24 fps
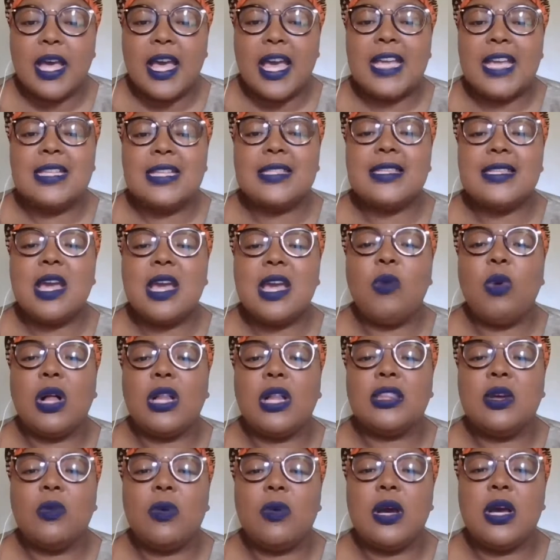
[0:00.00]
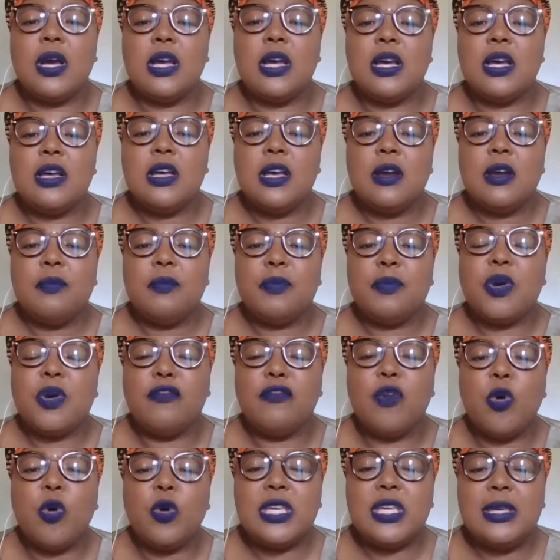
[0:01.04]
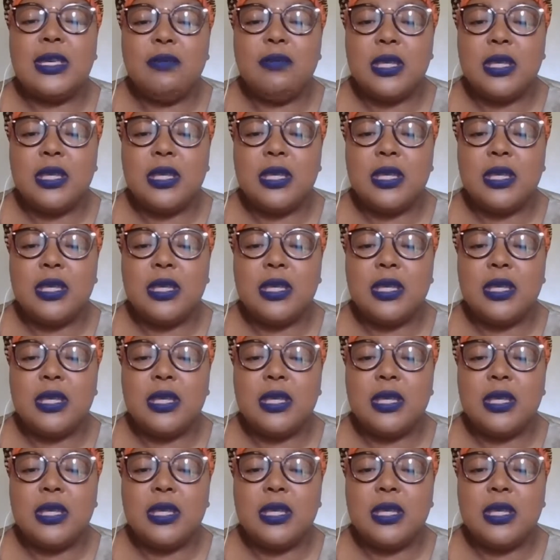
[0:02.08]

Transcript: and say, well, they were provoking